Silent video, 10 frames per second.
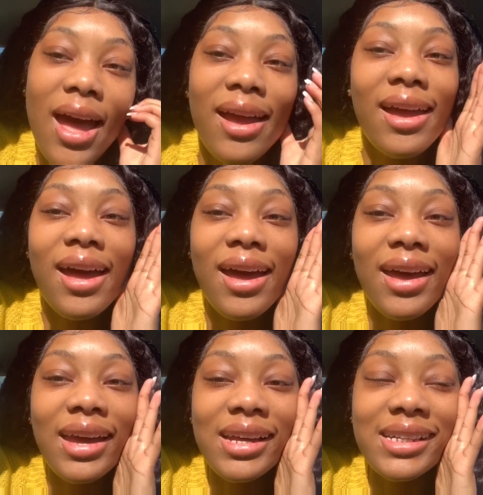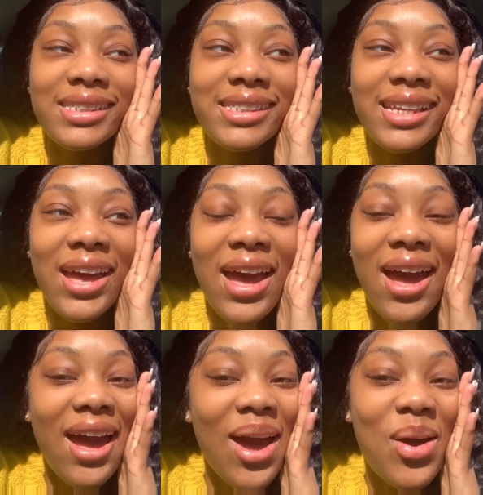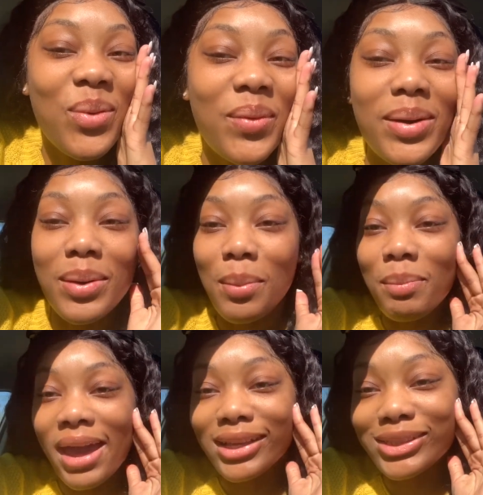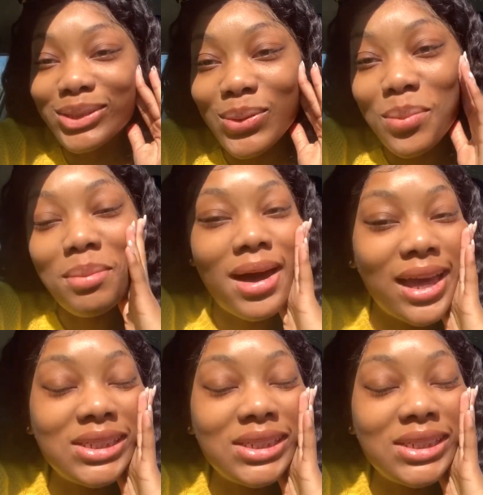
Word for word: guys, welcome back to my